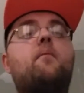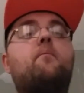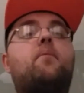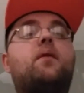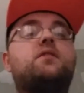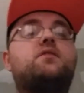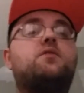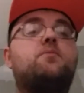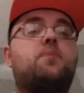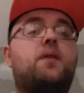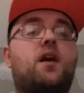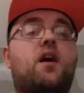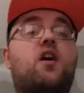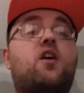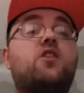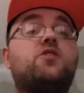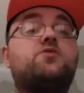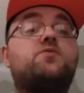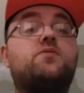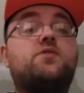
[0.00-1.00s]
But to be
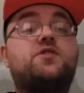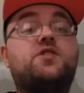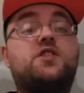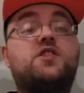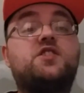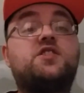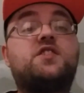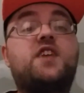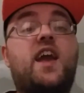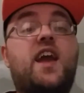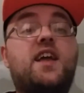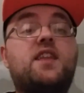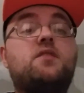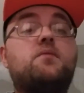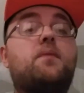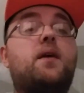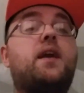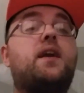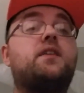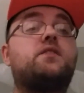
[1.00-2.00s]
honest with you, this
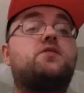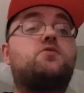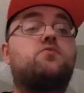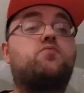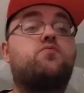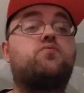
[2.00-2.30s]
anime is